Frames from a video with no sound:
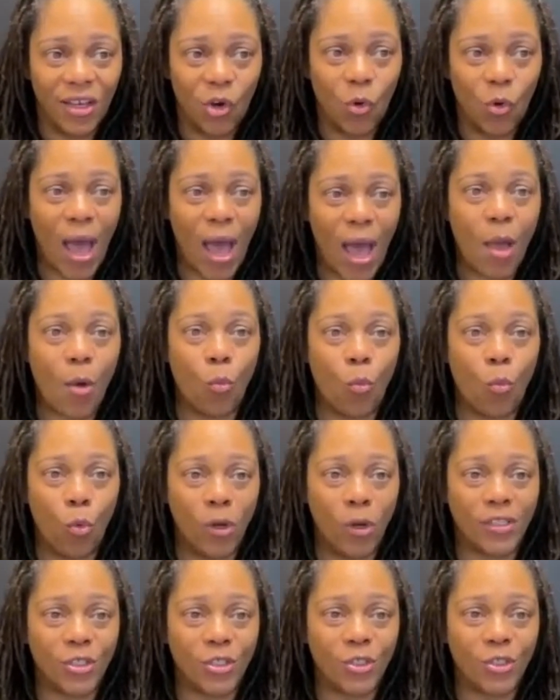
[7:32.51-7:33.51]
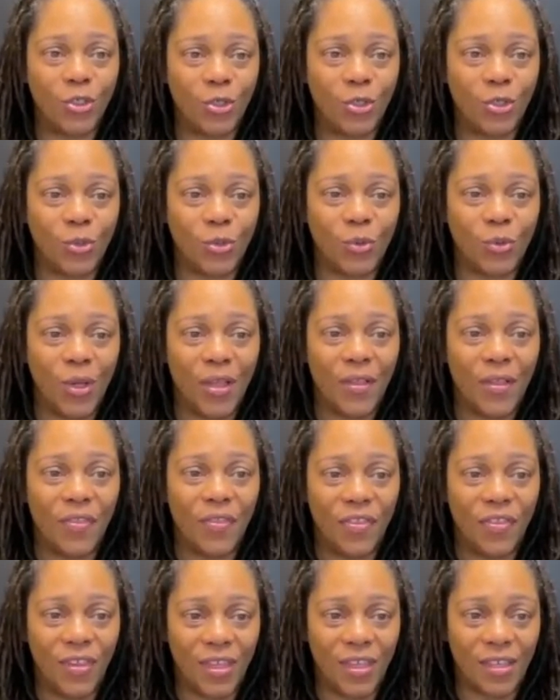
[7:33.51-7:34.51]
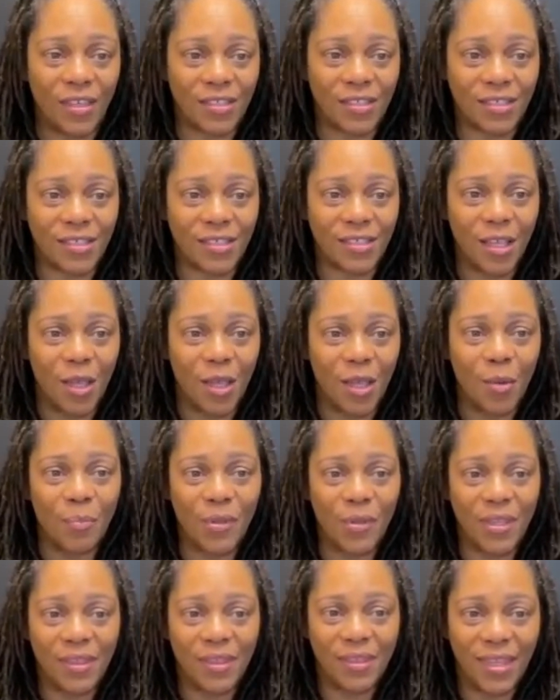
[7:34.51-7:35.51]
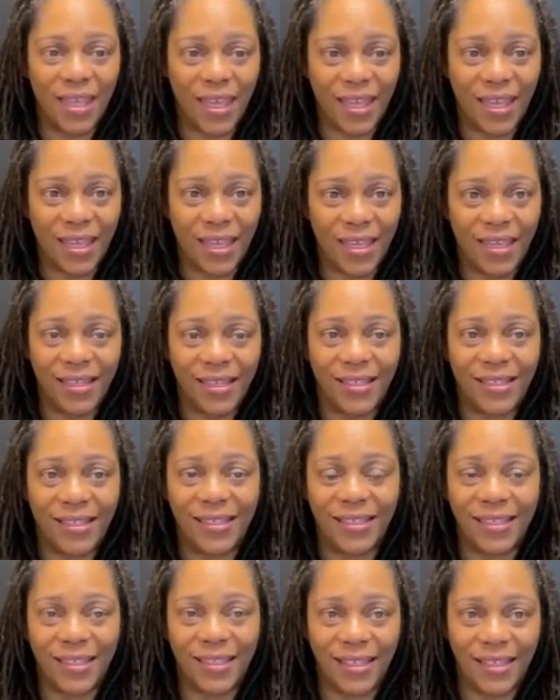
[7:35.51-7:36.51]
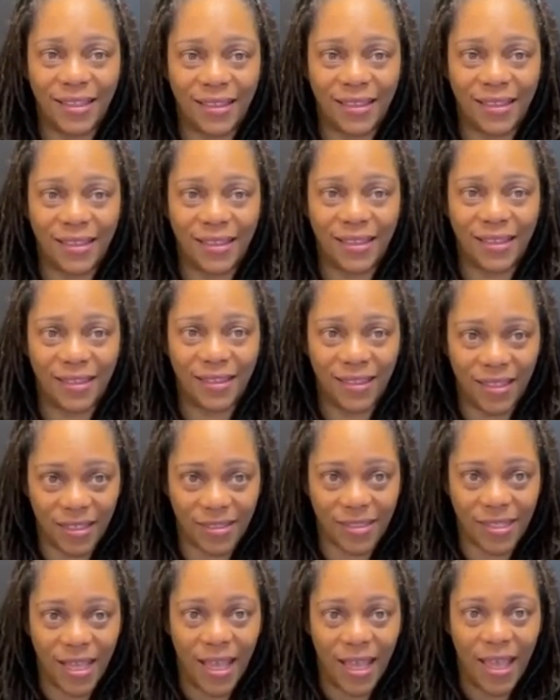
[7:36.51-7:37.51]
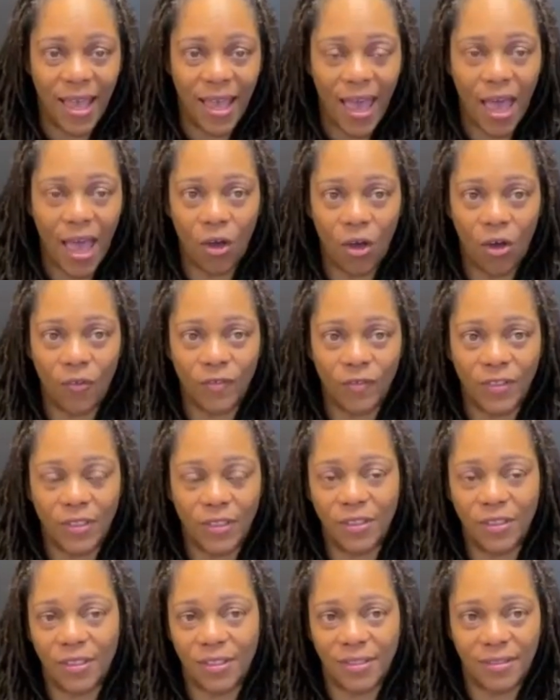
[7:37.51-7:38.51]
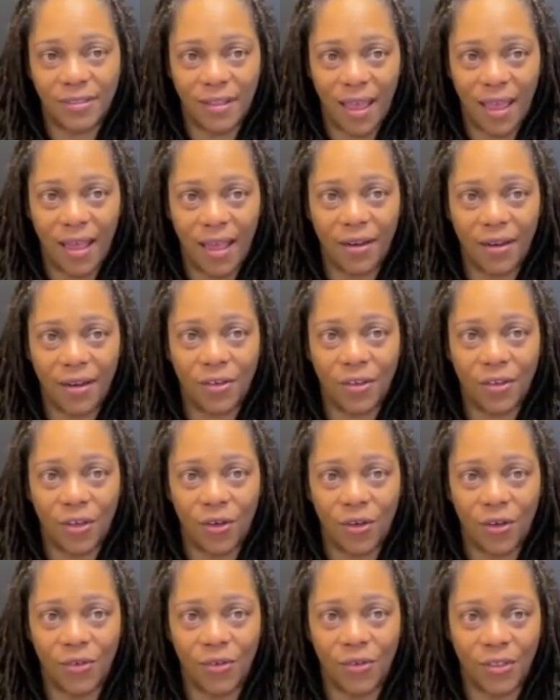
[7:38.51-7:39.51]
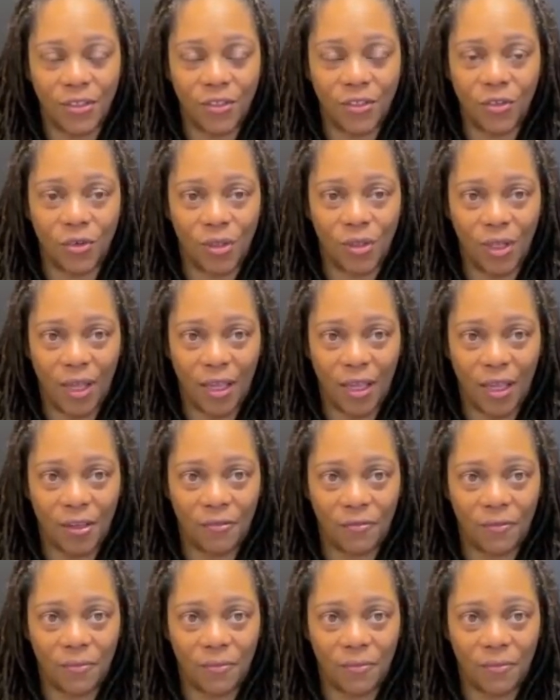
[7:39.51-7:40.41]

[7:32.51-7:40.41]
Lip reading: Or I want to do this, but they need this. How often does that occur in your life?